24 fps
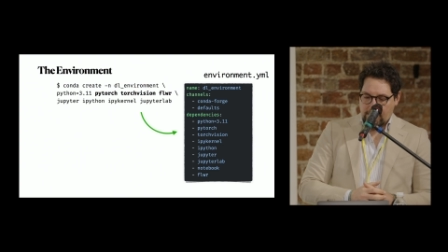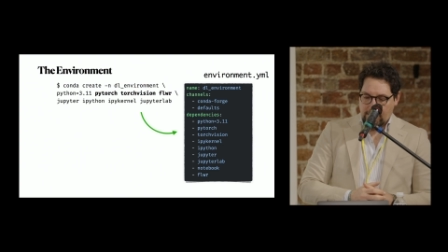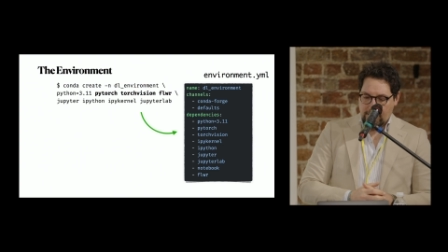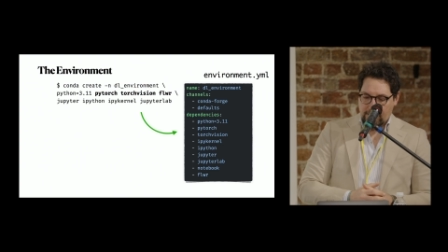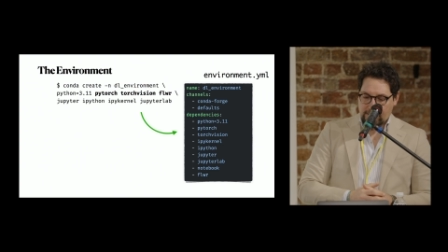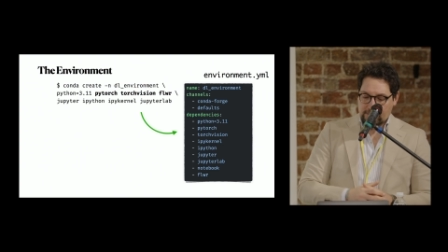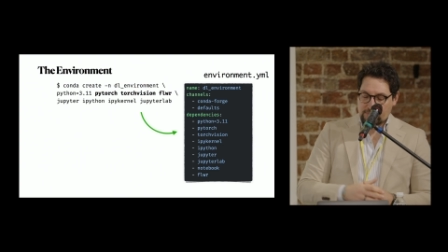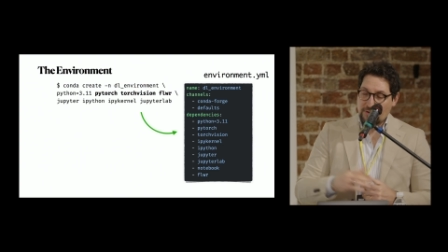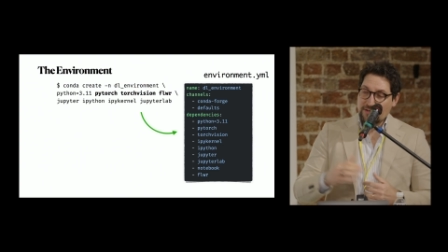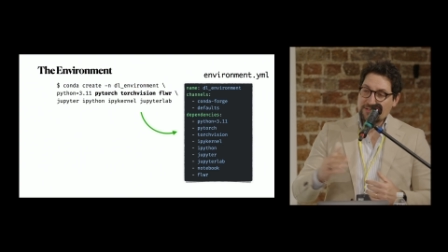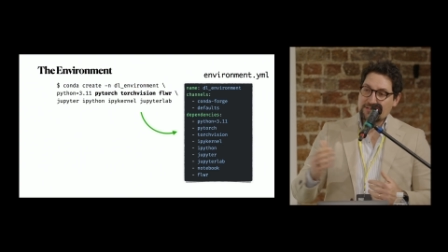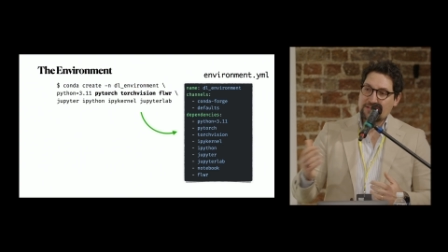
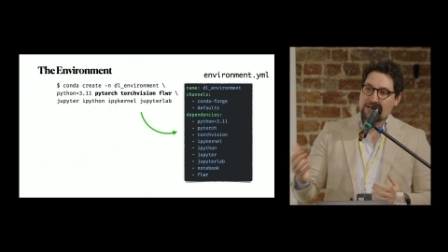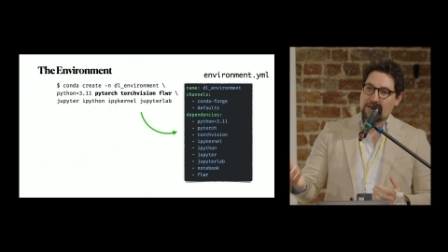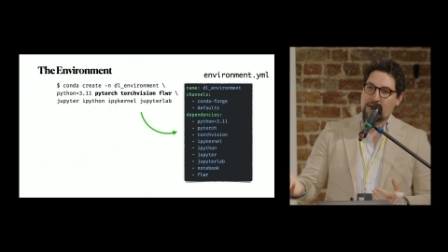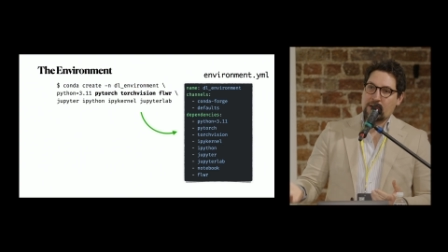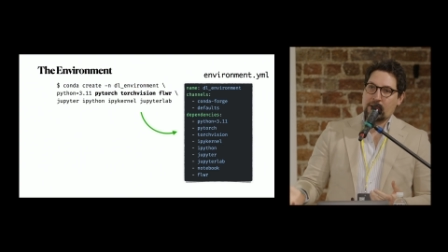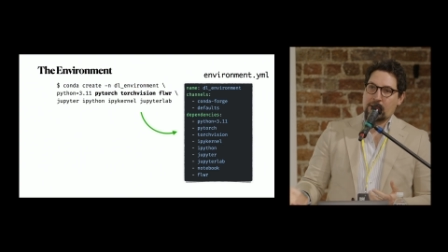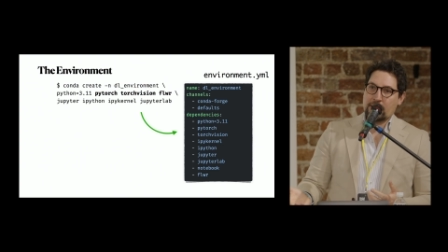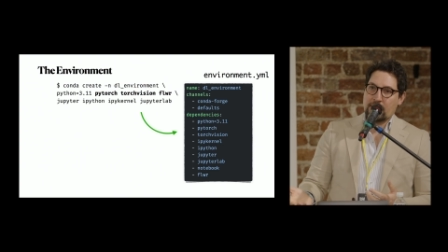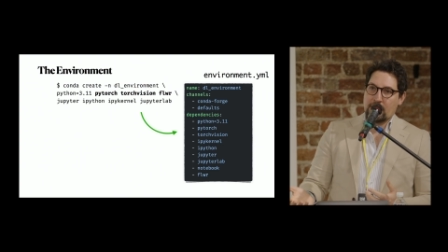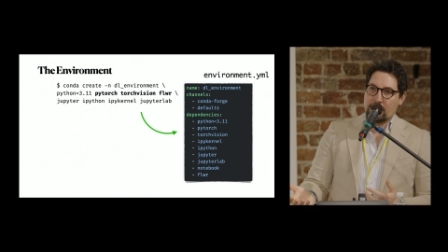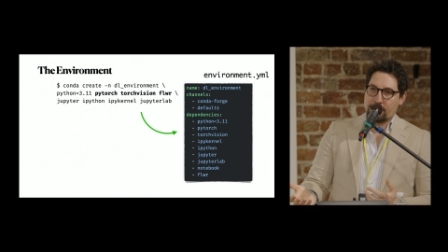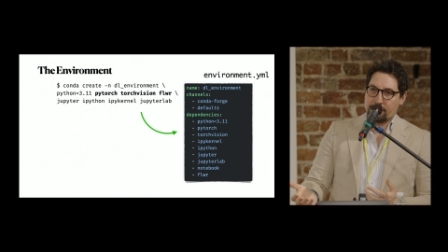
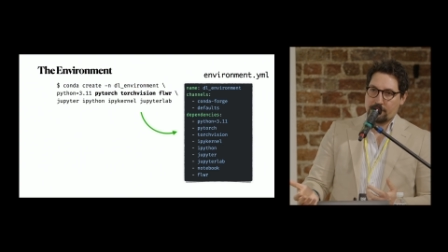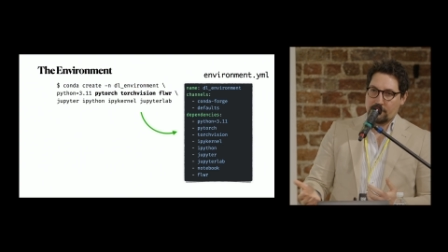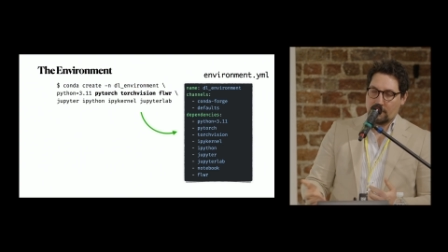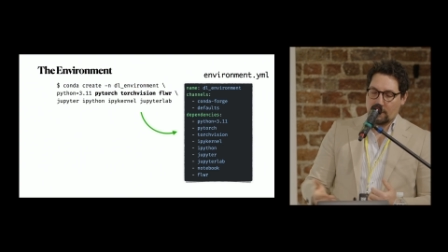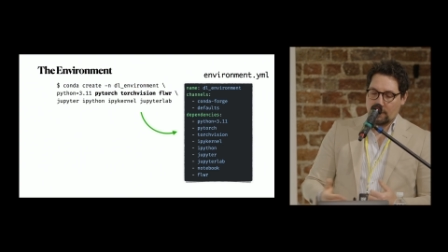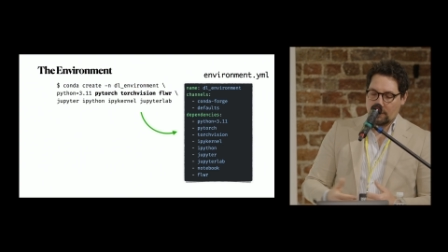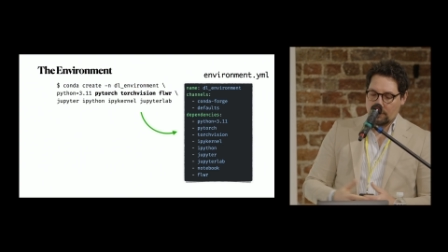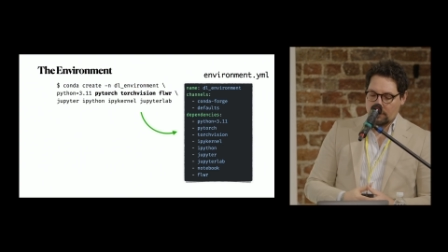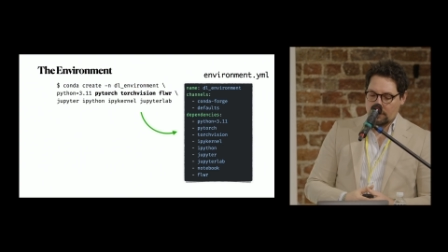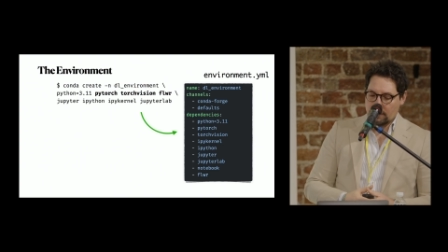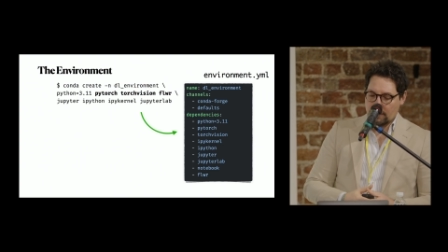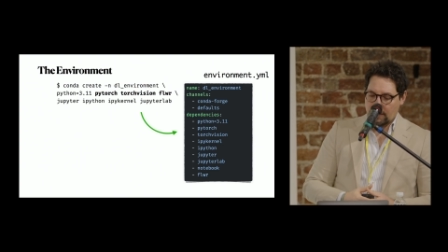Interestingly enough,
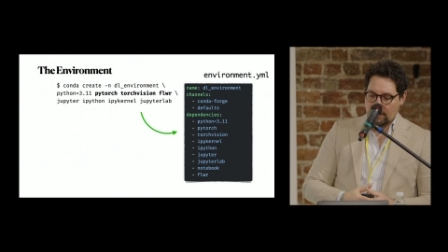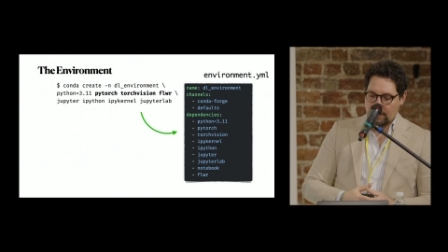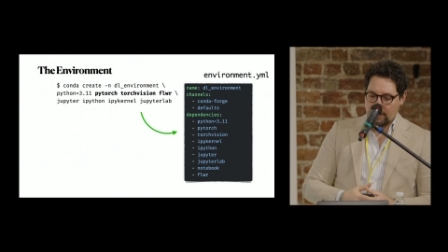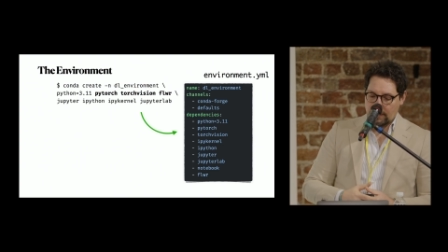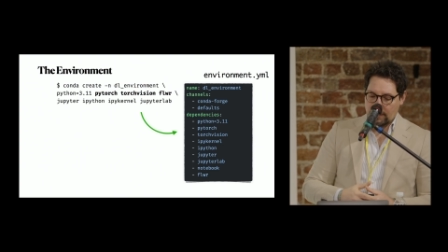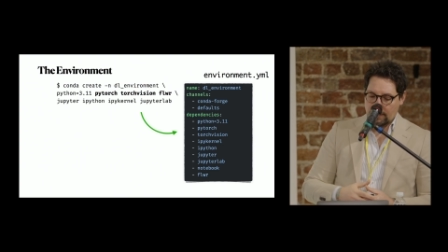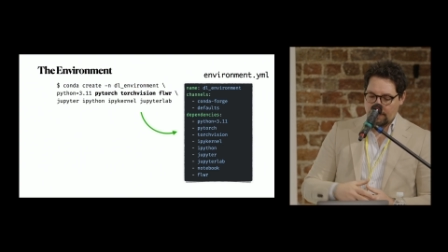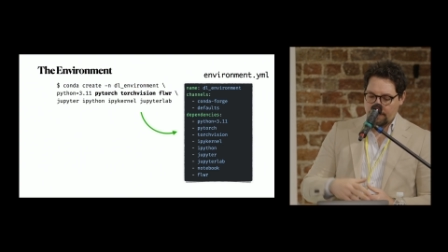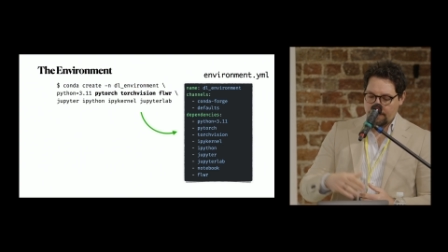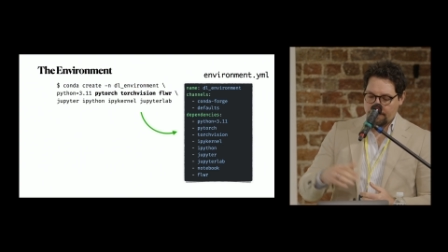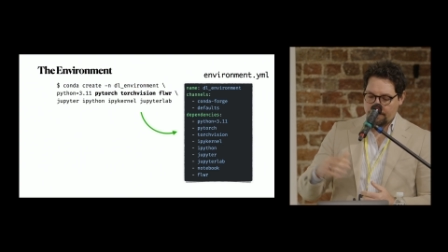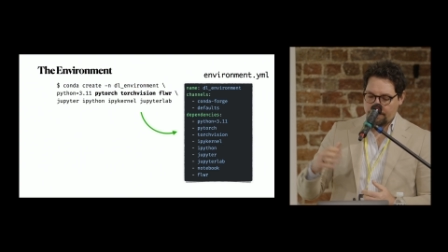though,
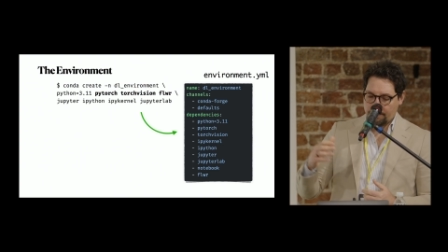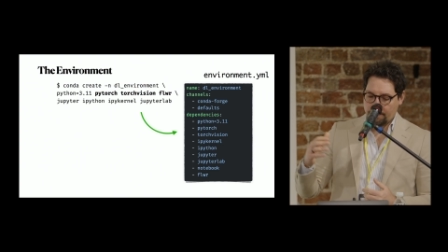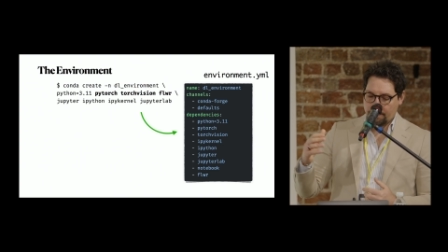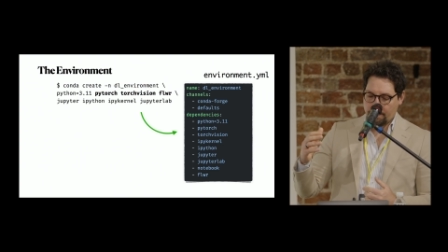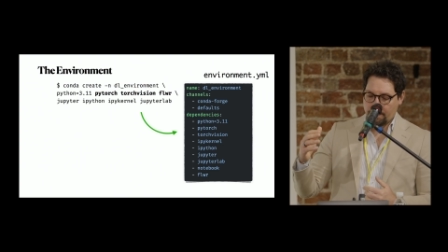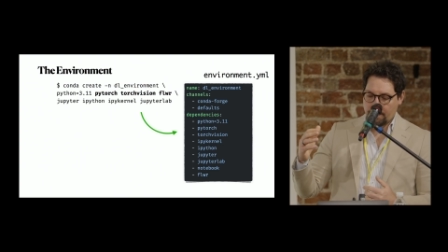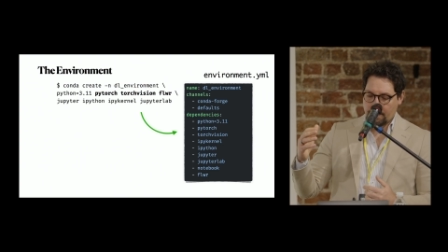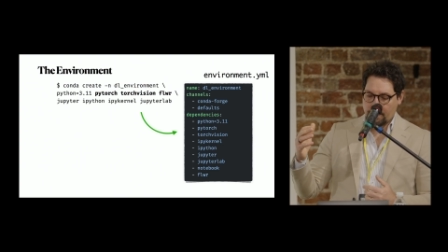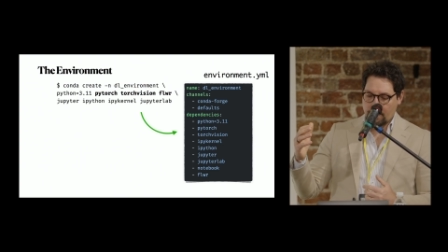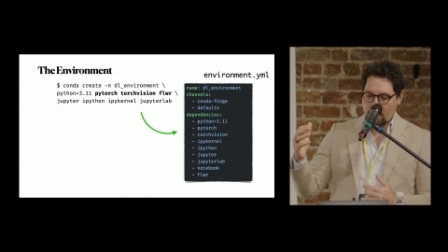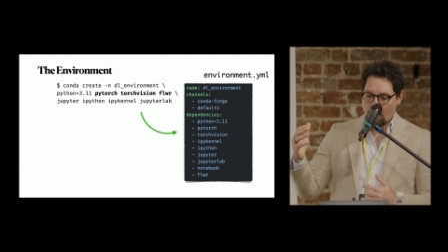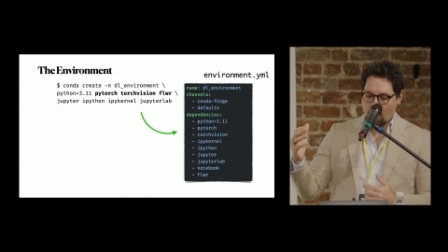
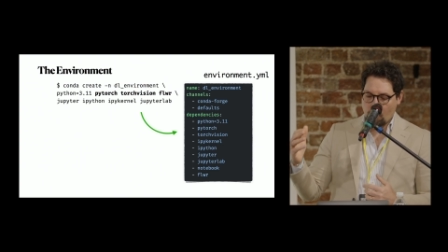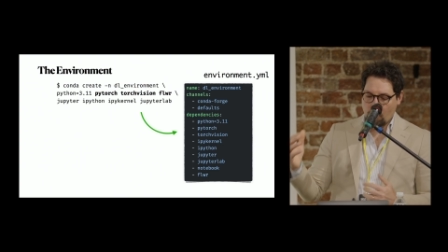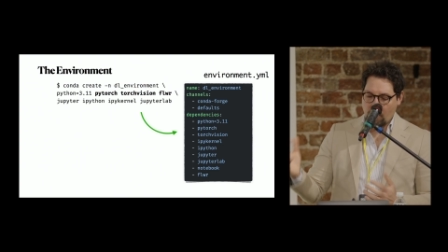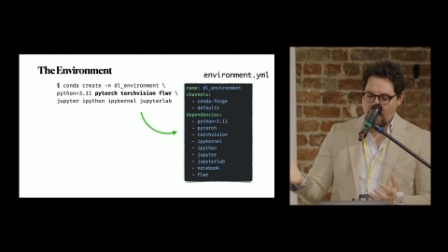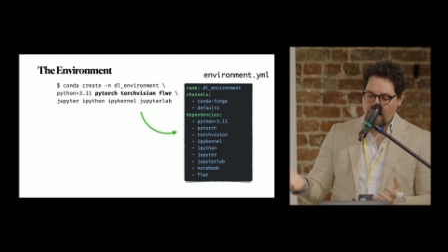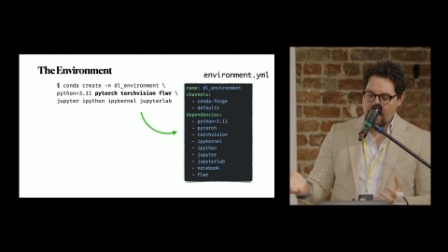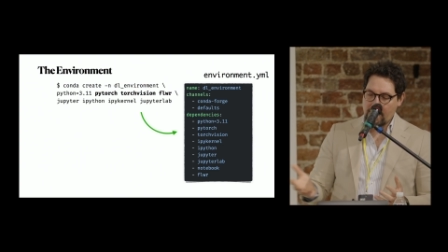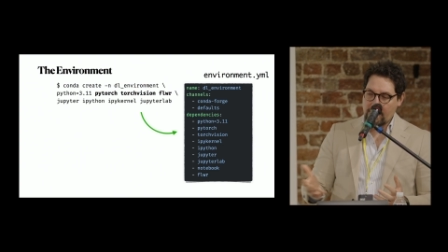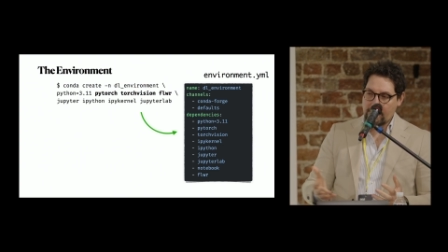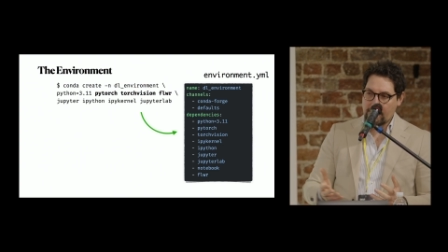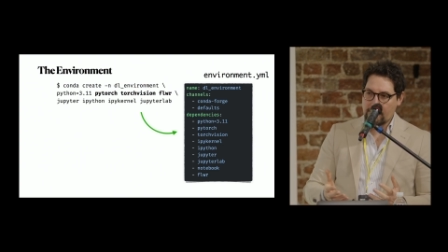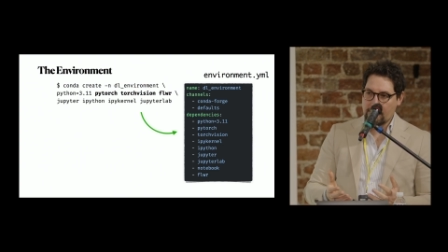
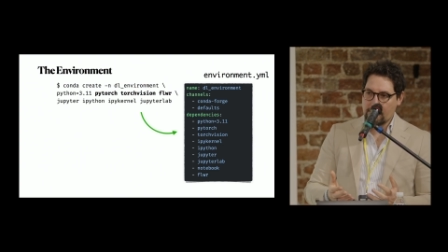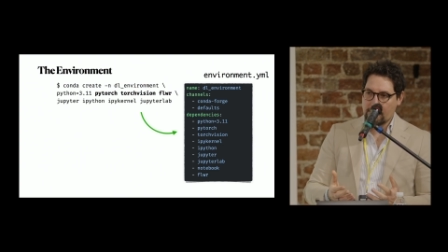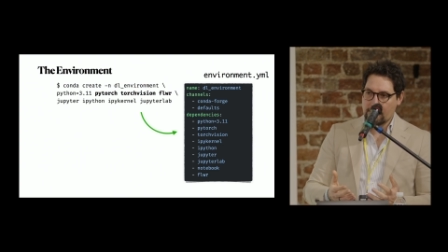why